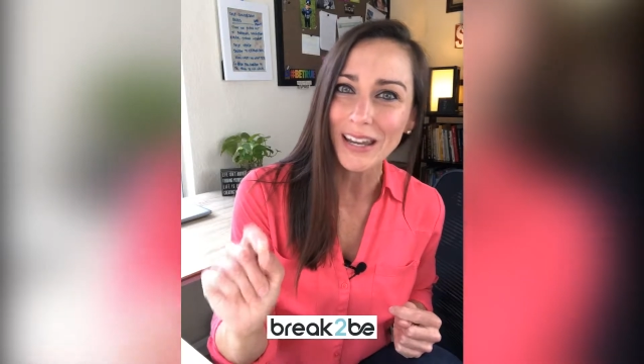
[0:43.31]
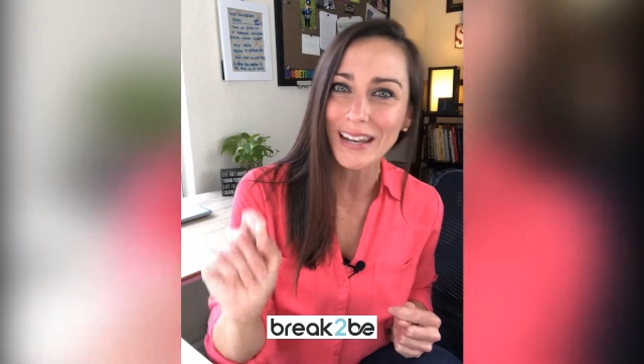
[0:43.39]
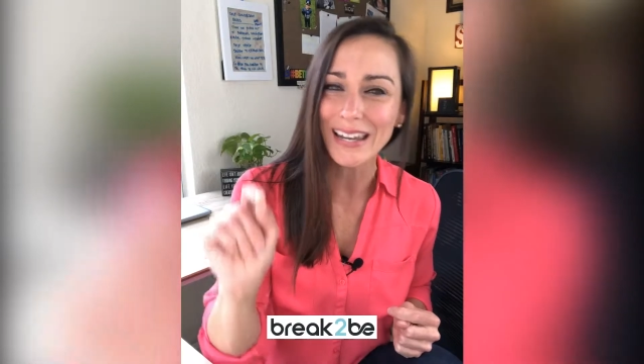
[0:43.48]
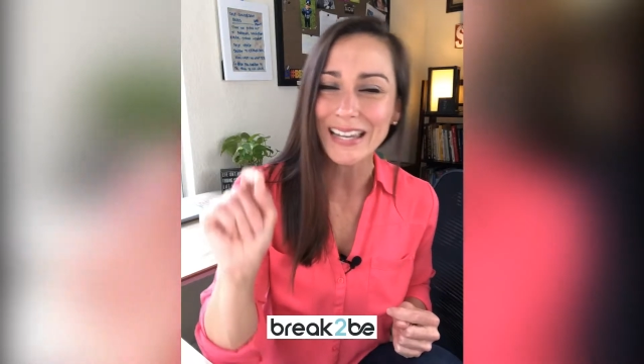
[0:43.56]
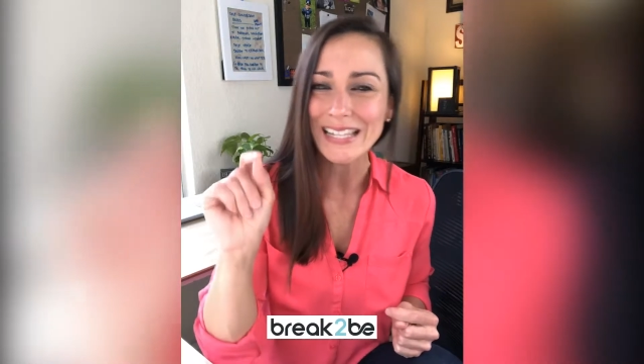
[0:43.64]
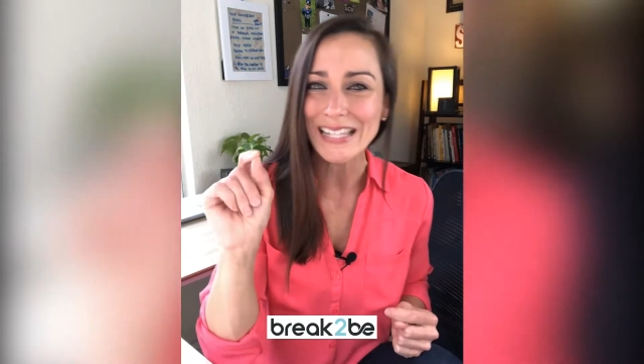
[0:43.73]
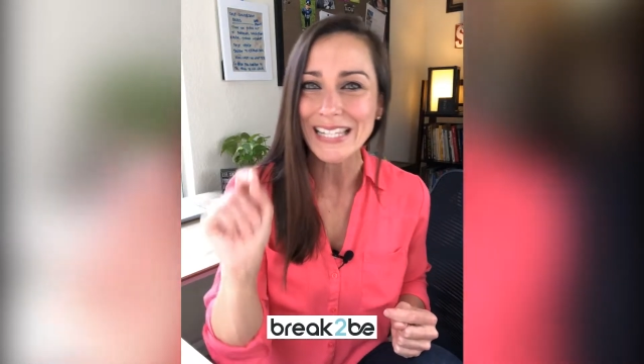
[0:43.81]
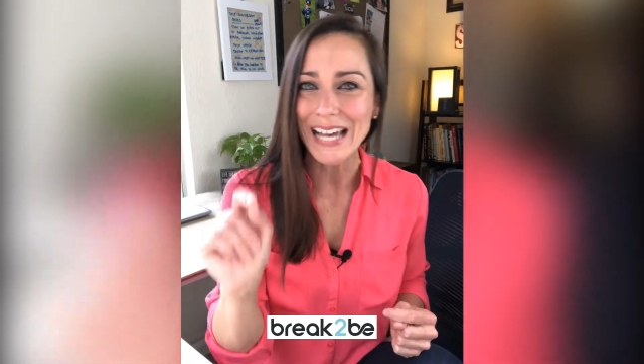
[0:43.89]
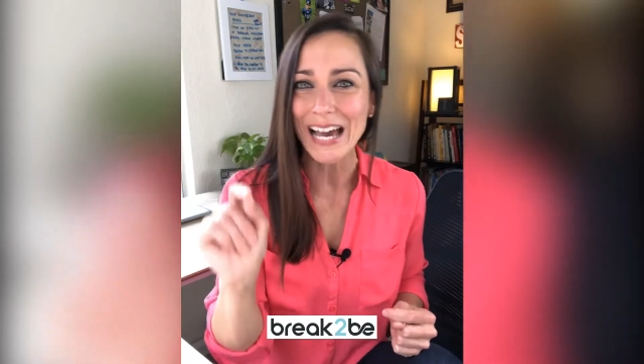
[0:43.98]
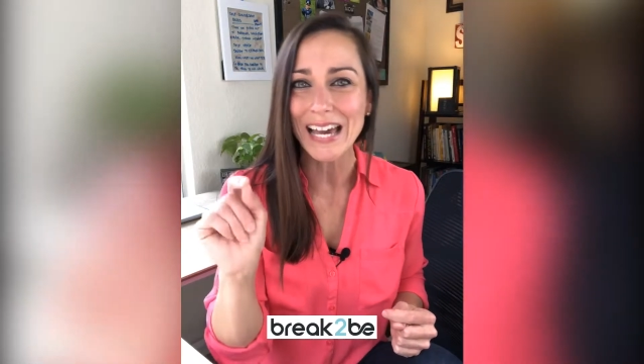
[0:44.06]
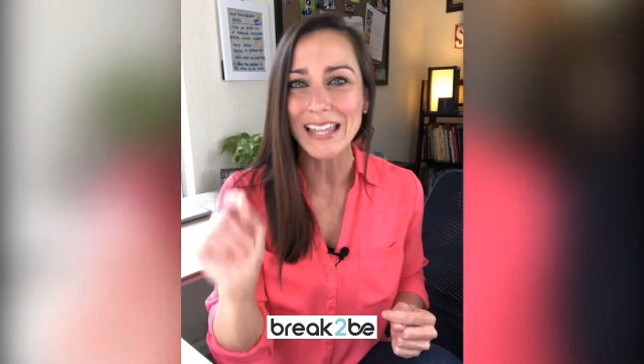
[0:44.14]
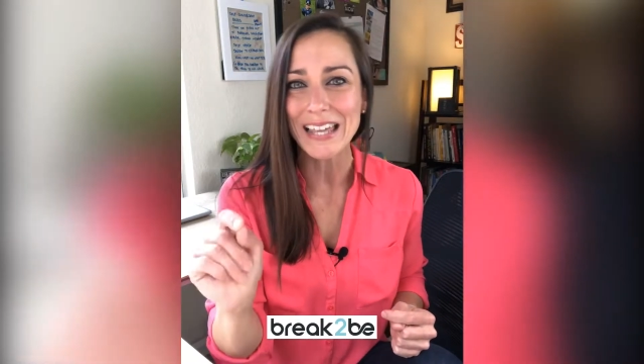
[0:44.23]
and I can
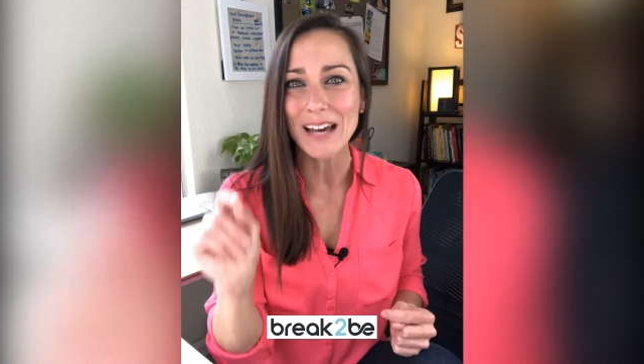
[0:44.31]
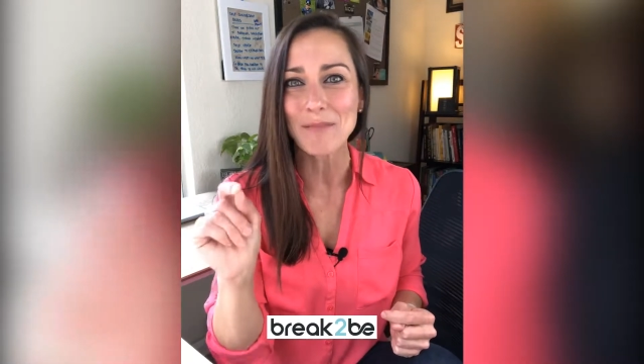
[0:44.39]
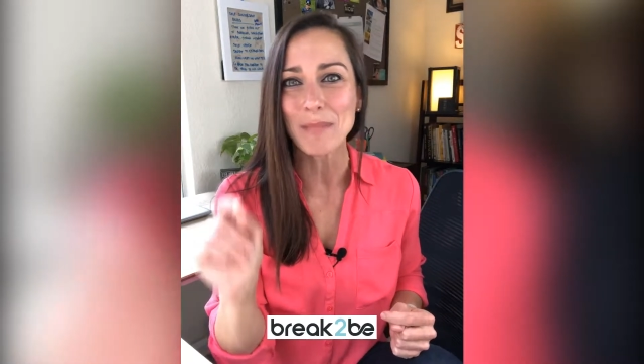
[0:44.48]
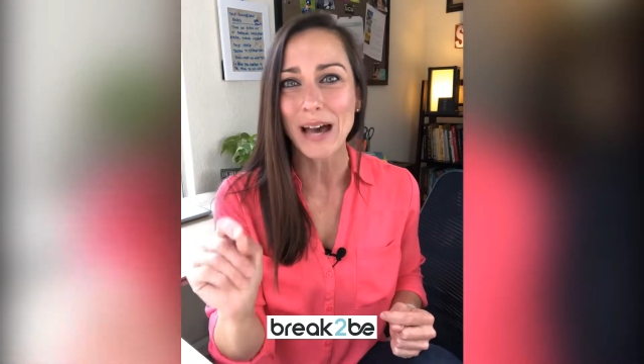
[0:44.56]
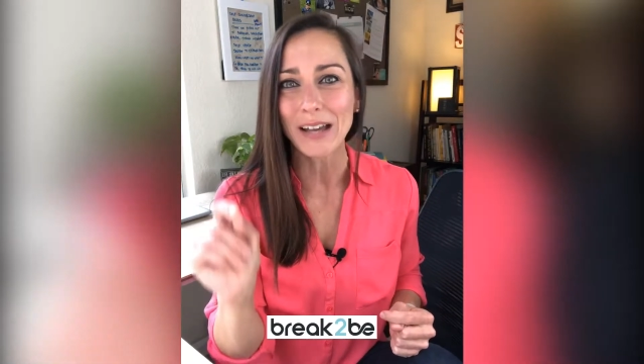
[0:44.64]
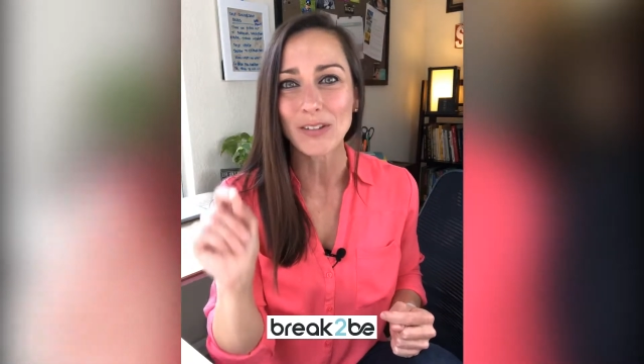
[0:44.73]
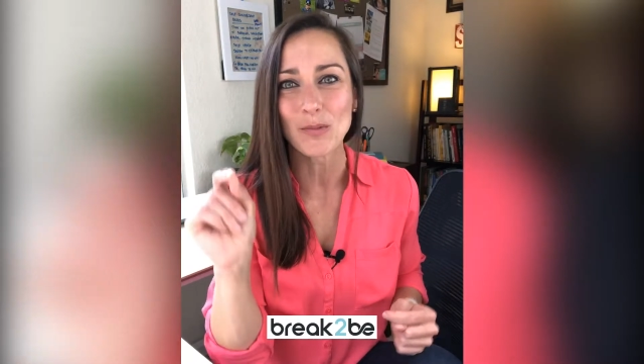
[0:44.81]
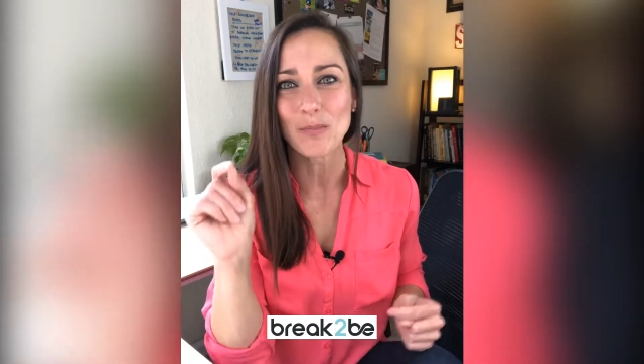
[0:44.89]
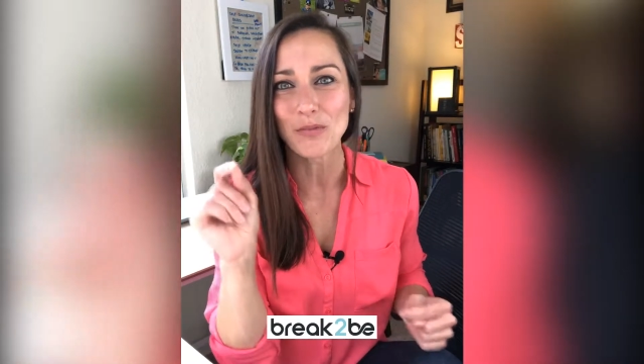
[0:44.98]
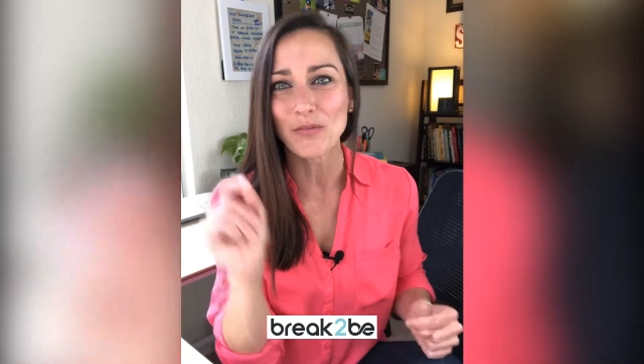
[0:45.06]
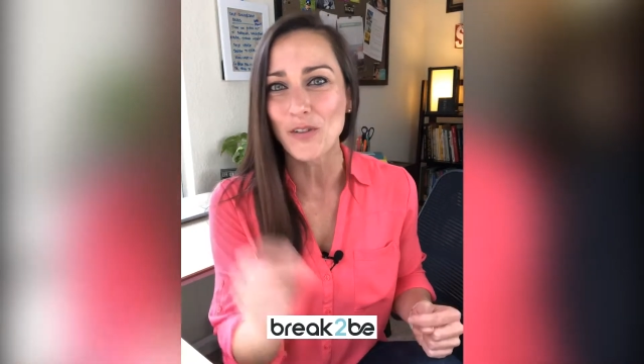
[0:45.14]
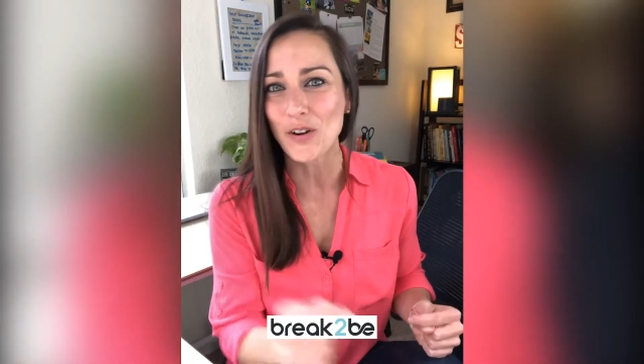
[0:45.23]
tie that back to
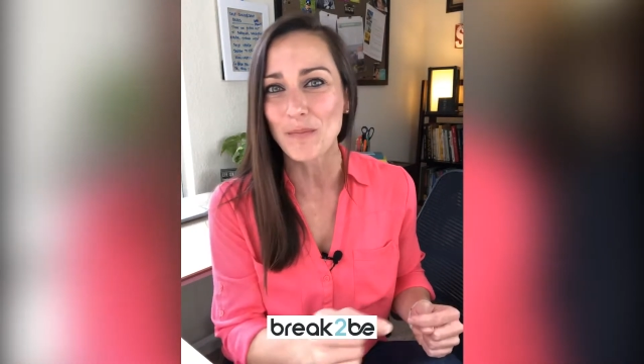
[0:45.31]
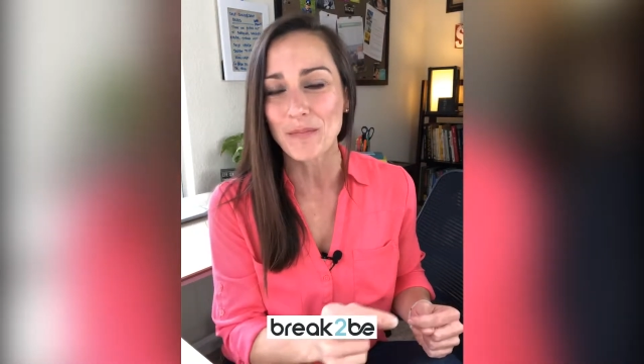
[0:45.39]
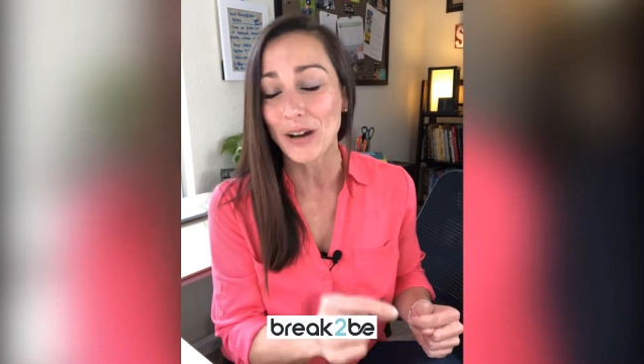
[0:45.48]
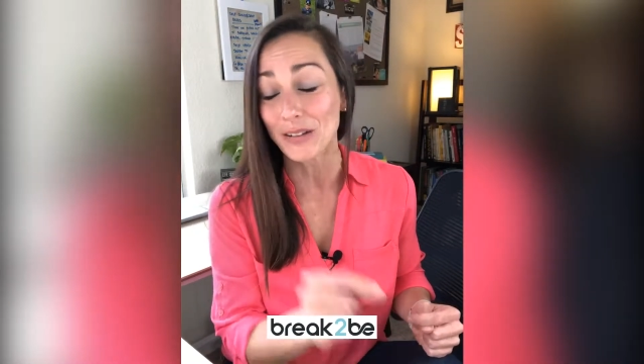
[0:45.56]
perform